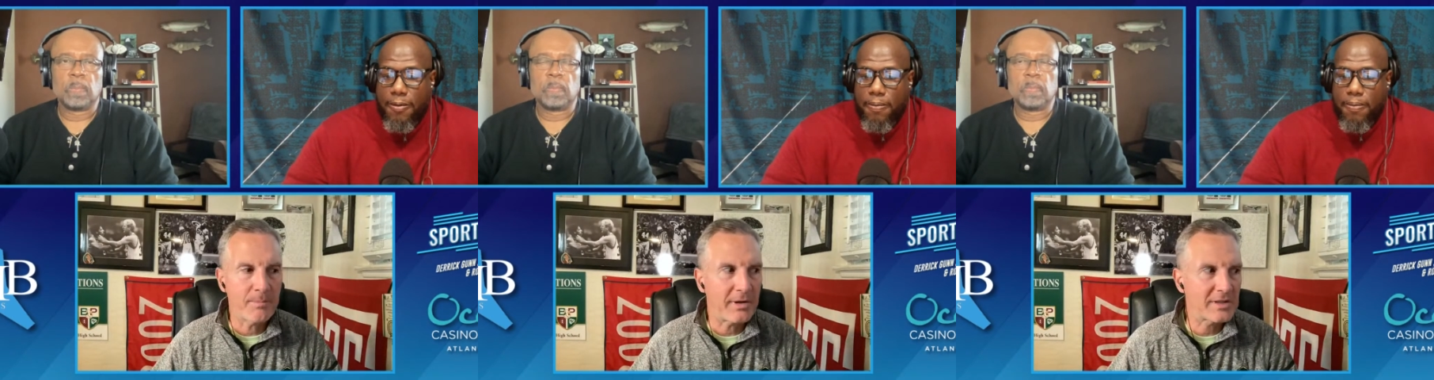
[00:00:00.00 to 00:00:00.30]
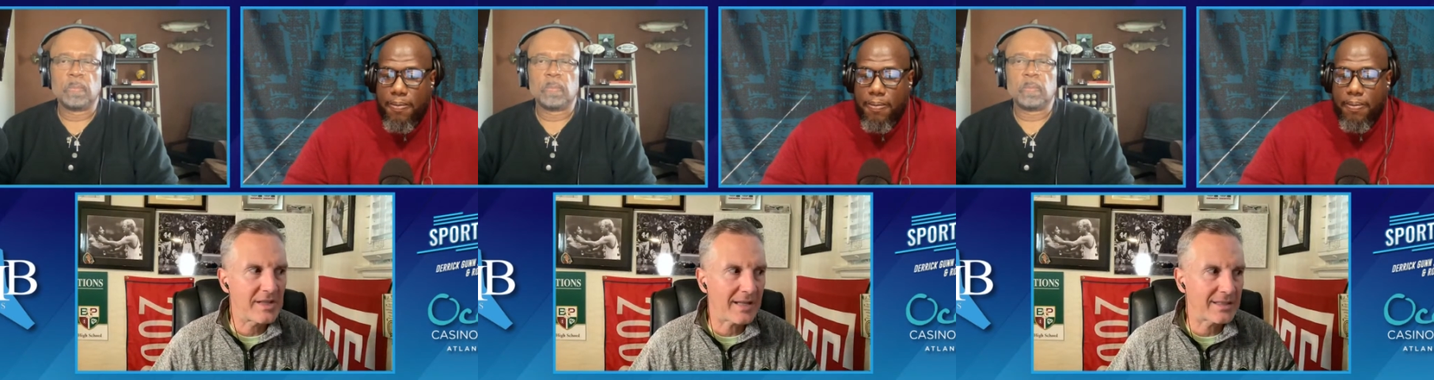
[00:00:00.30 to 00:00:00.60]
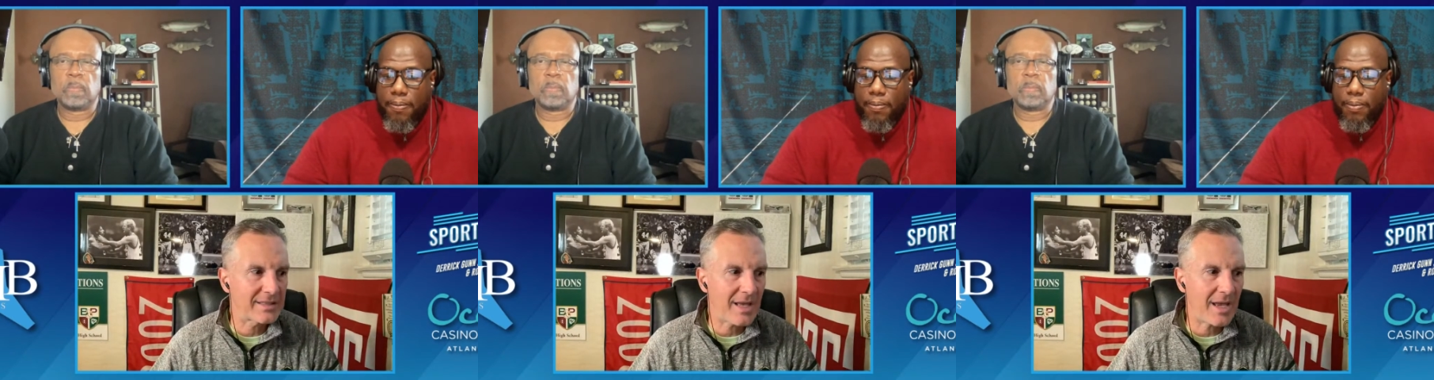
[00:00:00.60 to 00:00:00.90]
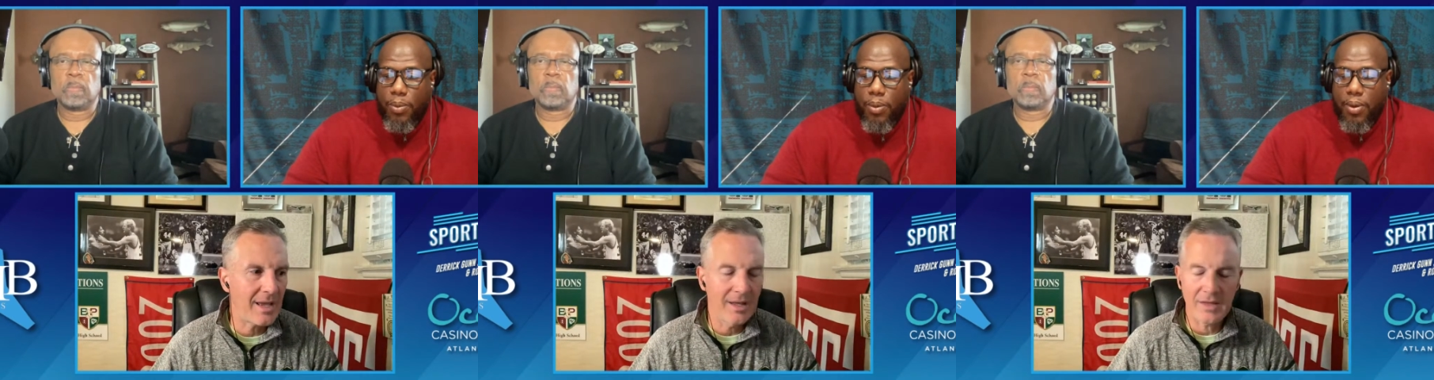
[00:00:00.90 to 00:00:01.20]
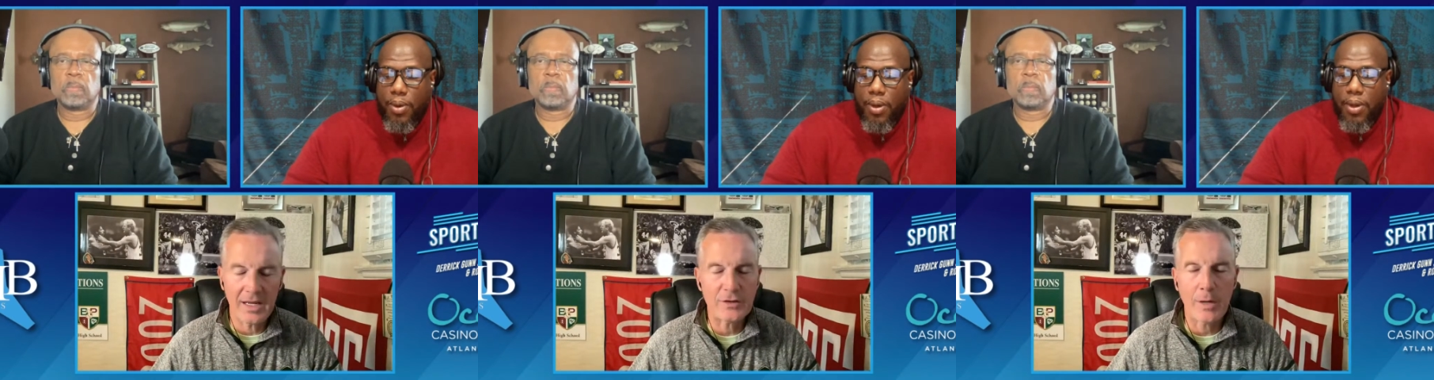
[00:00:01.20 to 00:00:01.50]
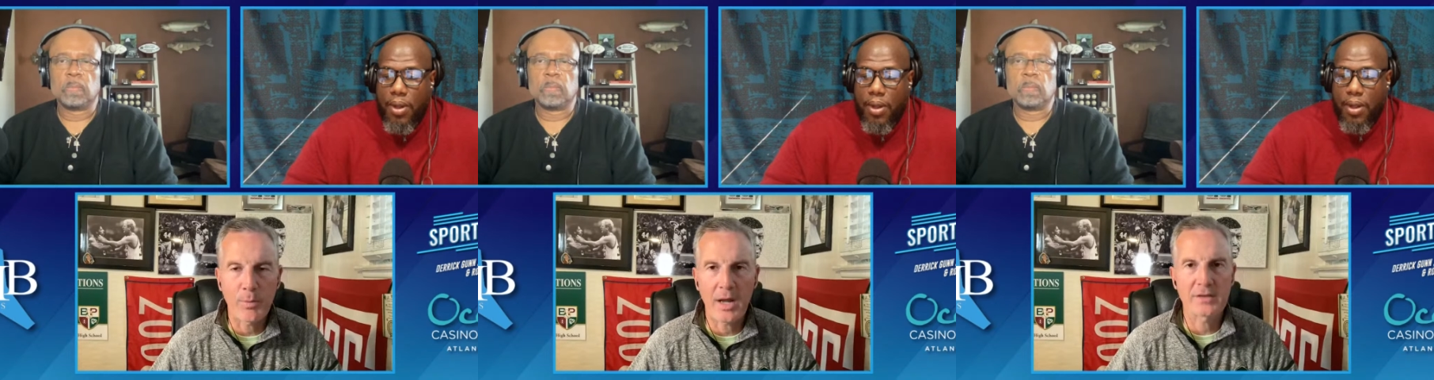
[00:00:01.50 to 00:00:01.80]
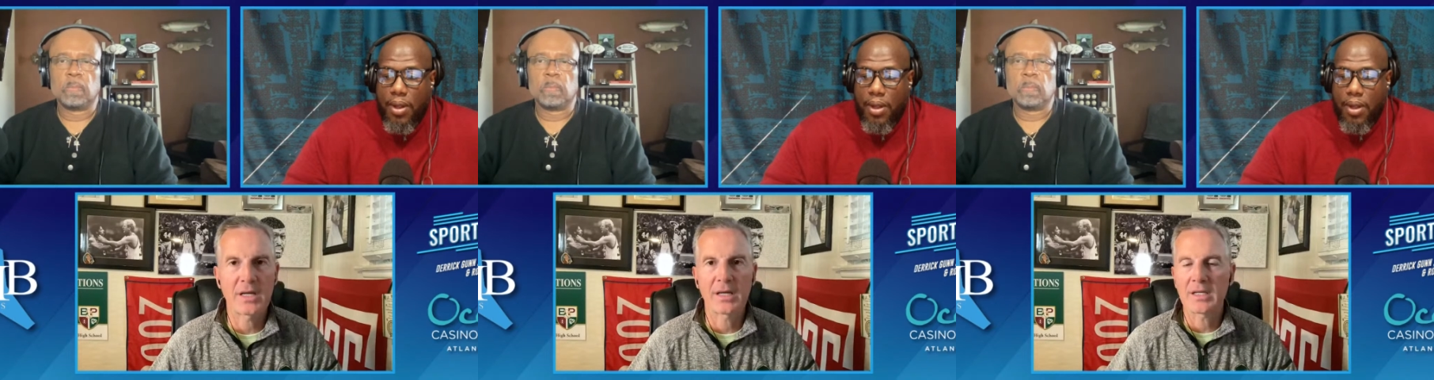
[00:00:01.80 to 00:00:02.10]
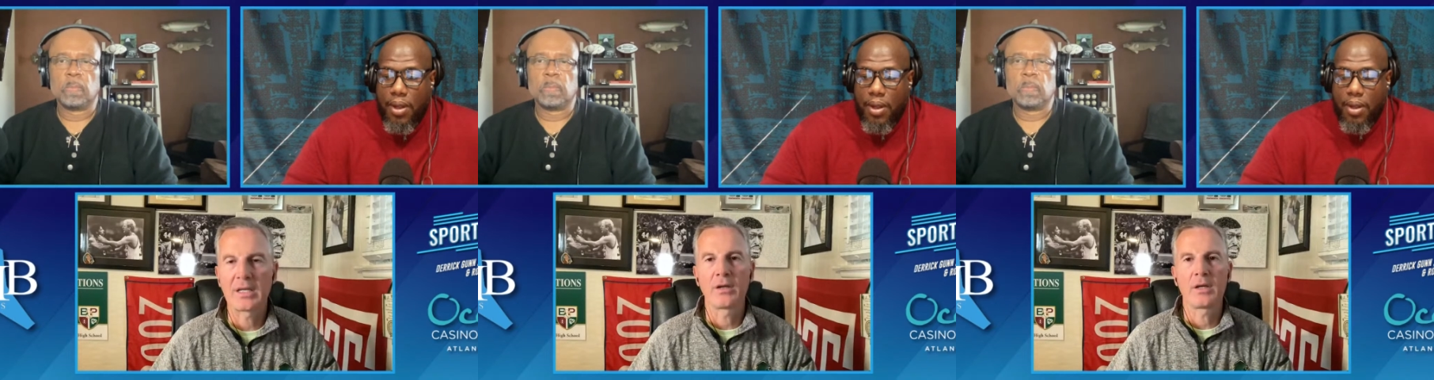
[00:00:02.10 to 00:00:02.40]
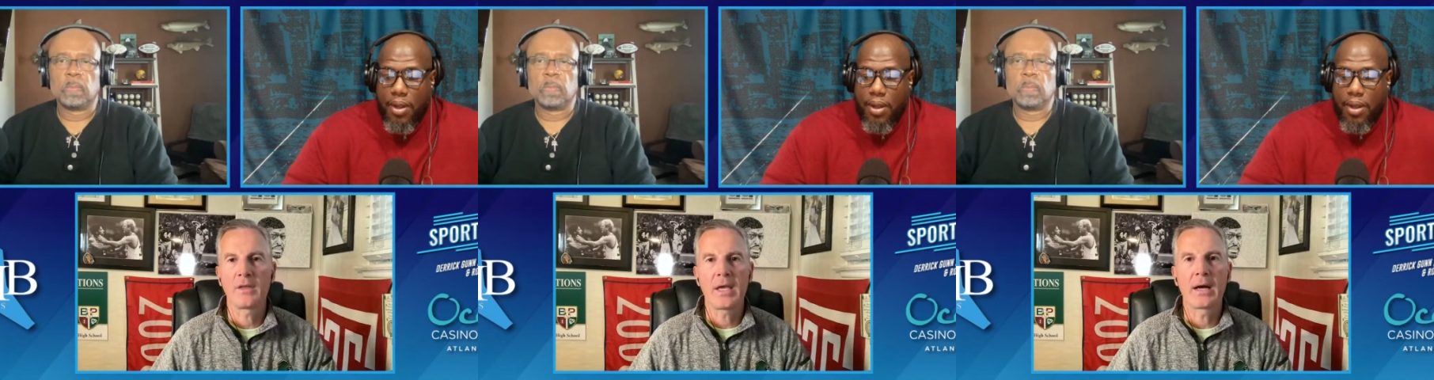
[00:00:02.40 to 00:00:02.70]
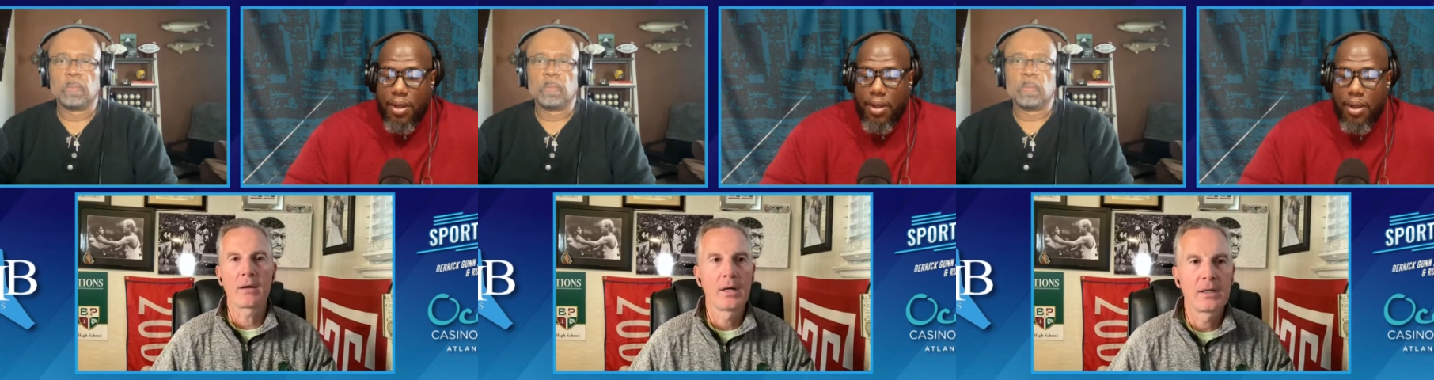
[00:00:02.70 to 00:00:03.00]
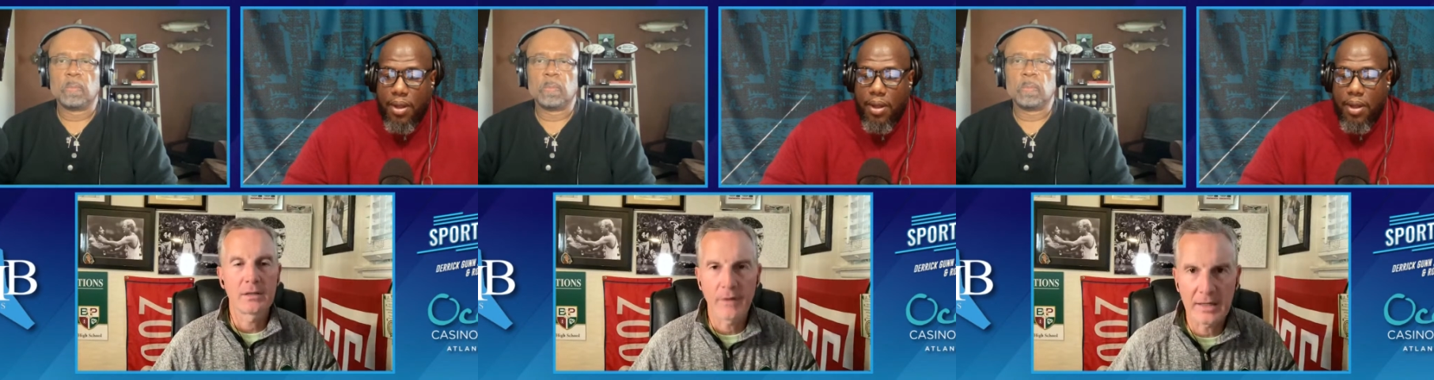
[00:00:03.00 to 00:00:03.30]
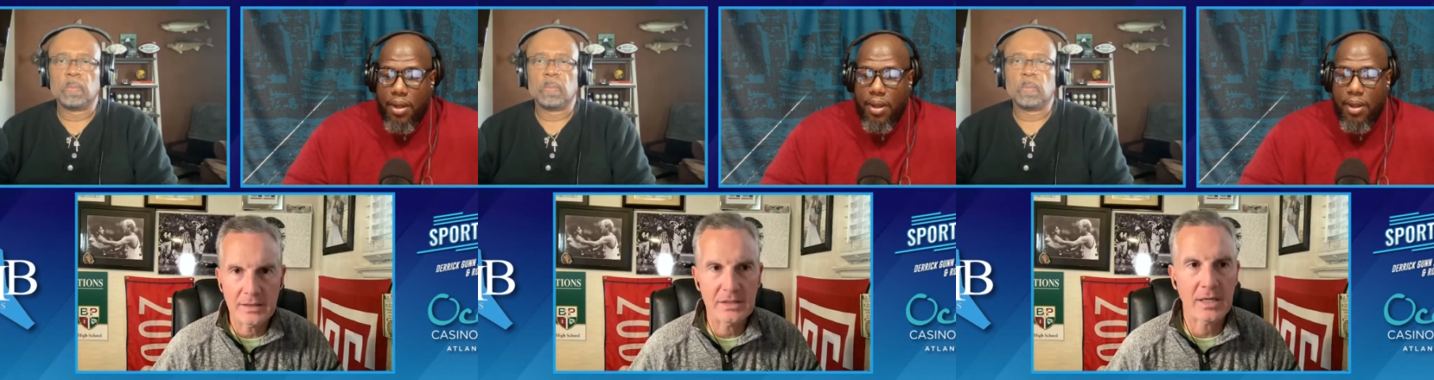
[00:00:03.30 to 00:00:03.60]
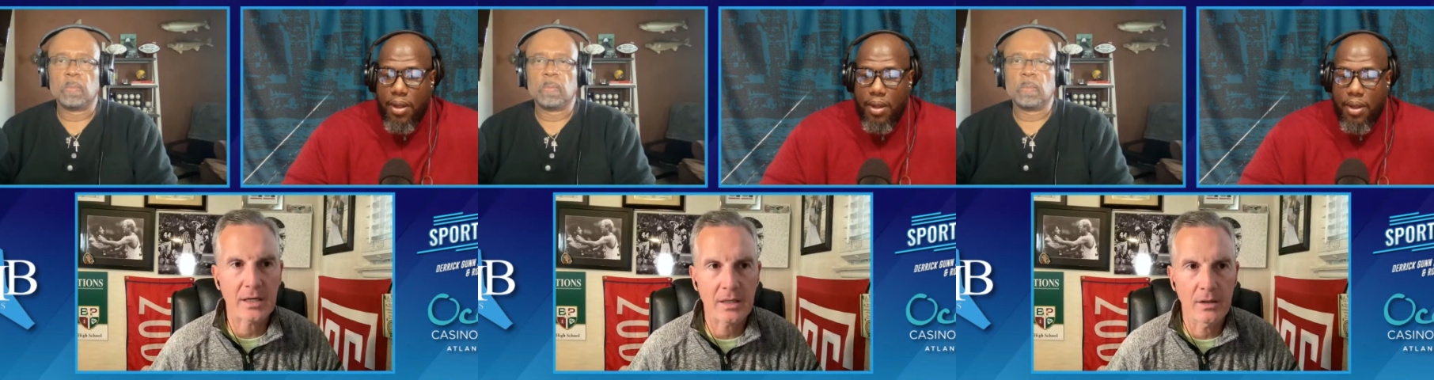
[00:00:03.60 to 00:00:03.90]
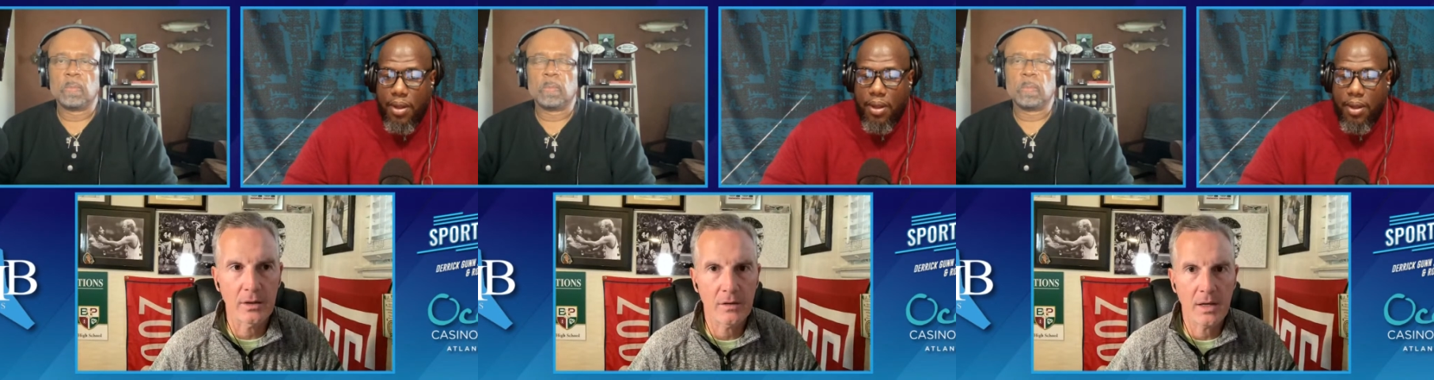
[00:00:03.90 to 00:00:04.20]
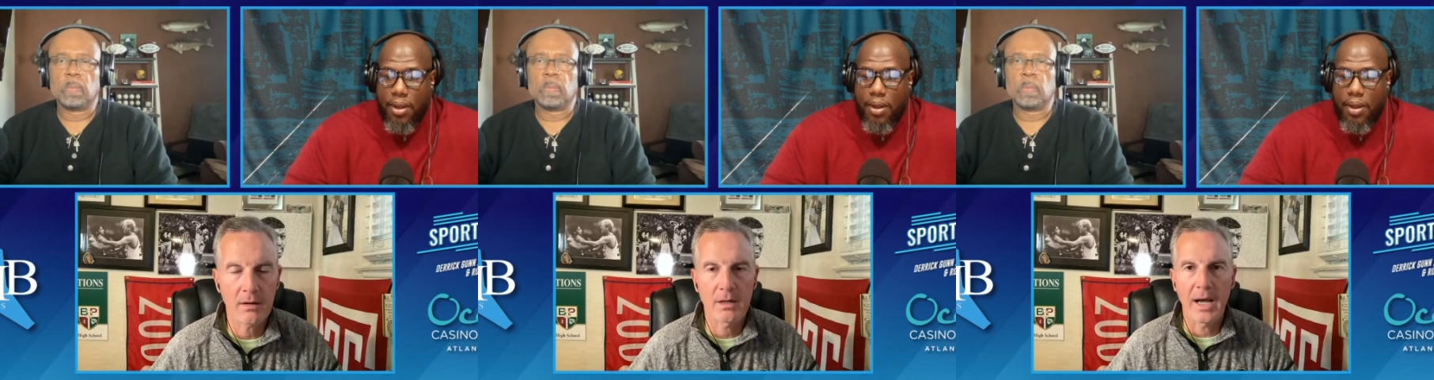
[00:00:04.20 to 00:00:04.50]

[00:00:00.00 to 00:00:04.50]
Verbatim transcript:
Speaker 1: But it's not to say that A.J. Brown's not going to kill you in the air. Devontae's not going to kill you in the air.